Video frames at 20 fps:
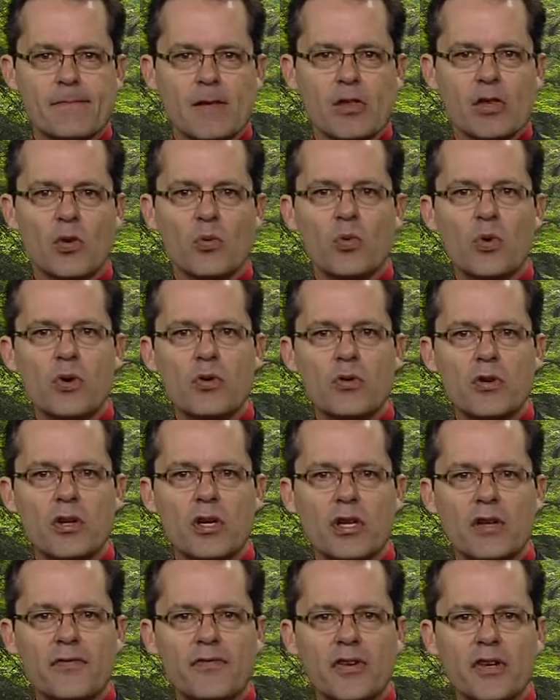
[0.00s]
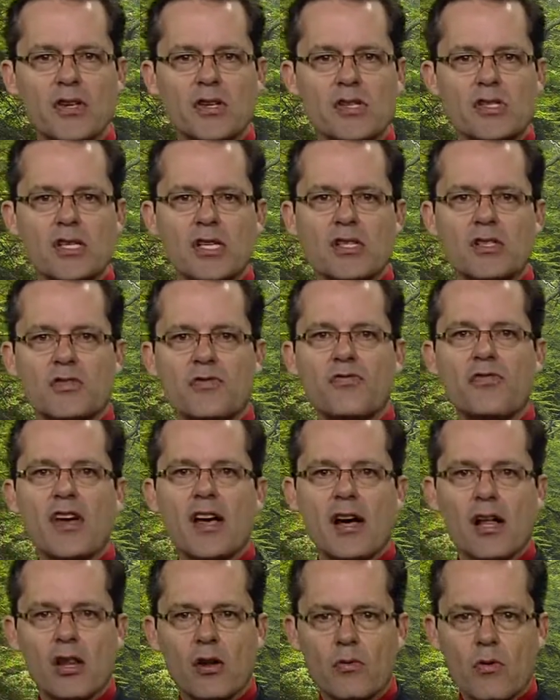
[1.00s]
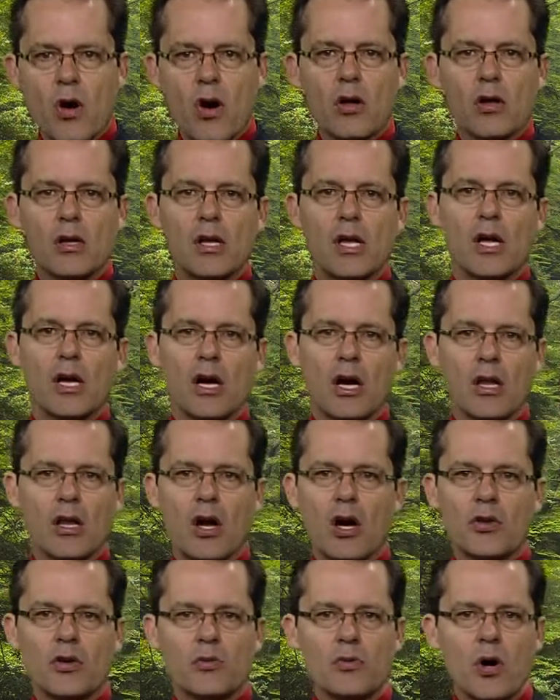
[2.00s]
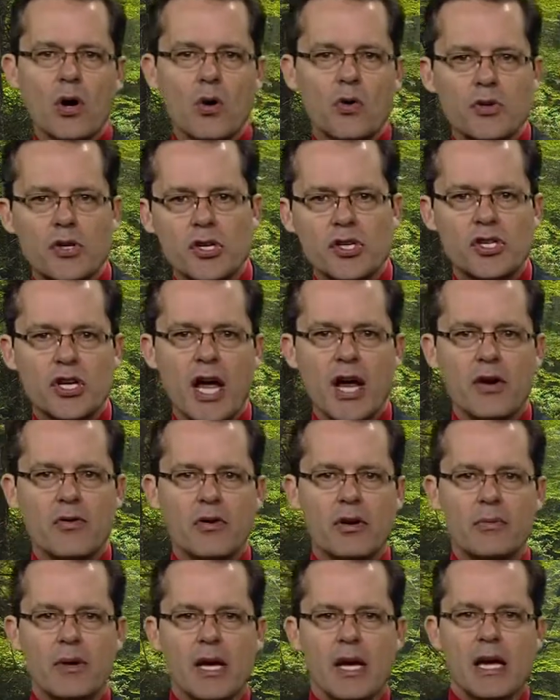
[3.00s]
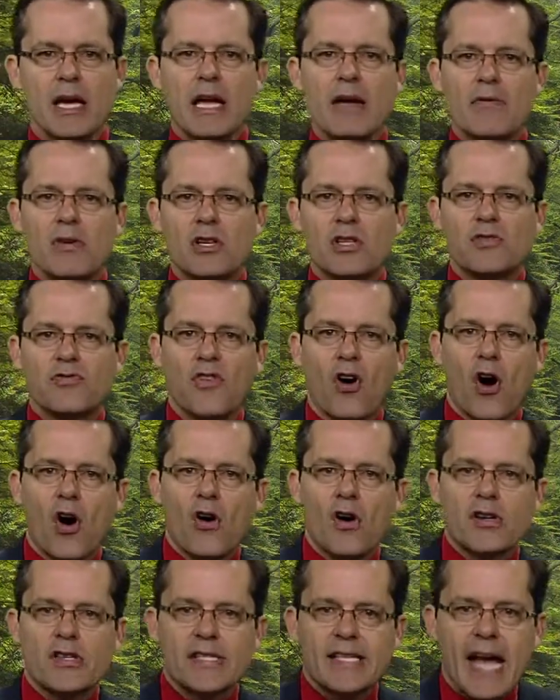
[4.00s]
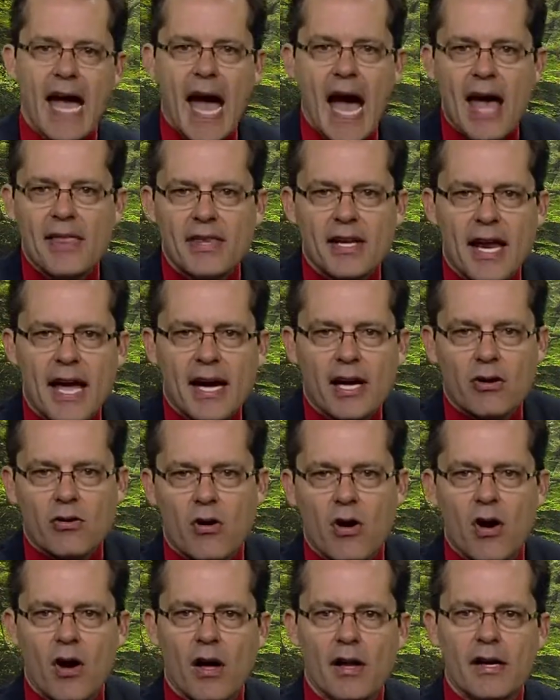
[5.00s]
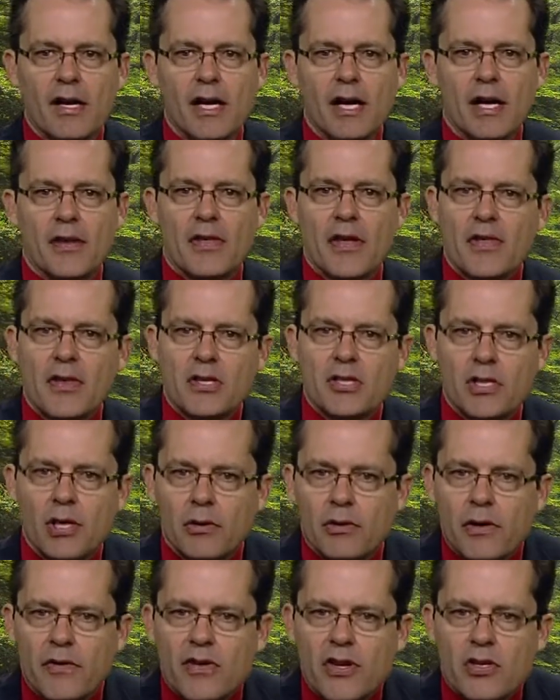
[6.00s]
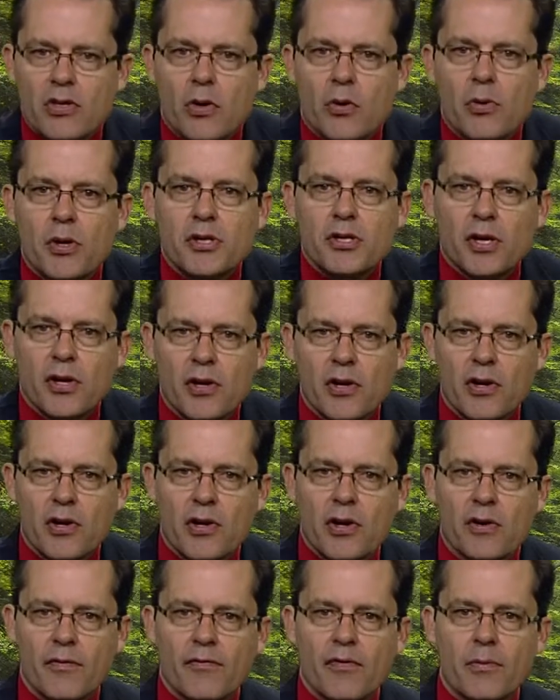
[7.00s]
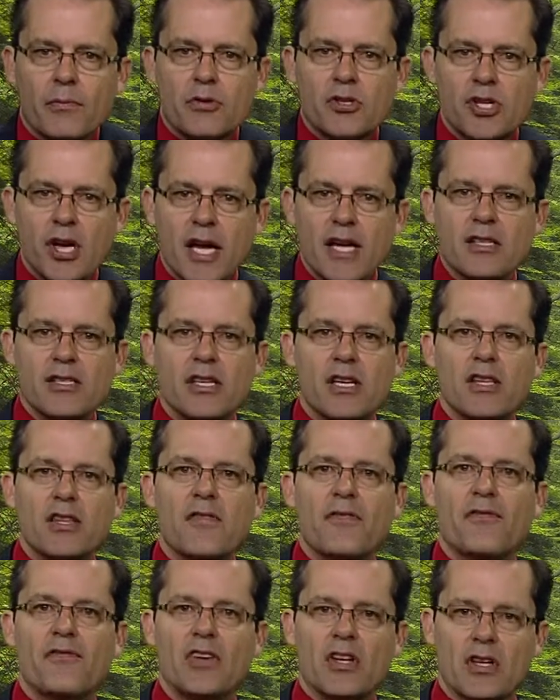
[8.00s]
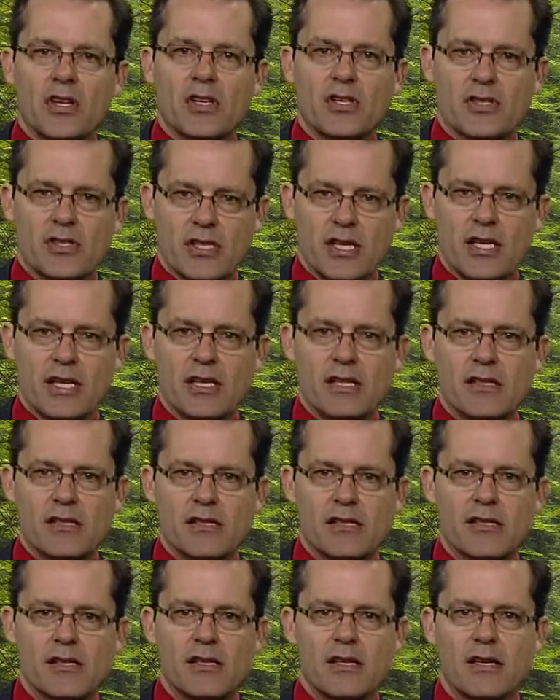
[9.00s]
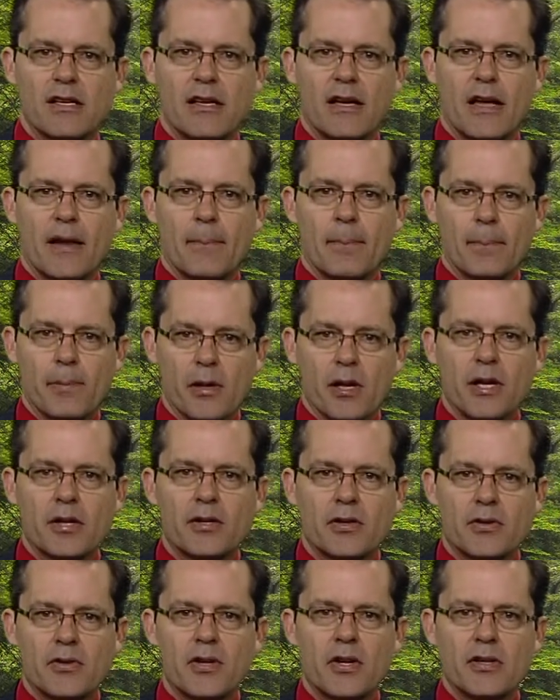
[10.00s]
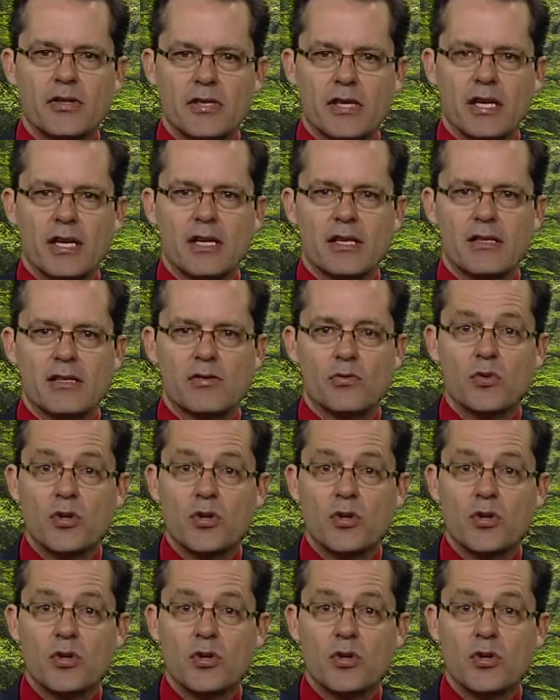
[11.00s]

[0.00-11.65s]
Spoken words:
And the wounded of the Philistines fell along the road to Shaaraim, even as far as Gath and Ekron. Then the children of Israel returned from chasing the Philistines and plundered their tents.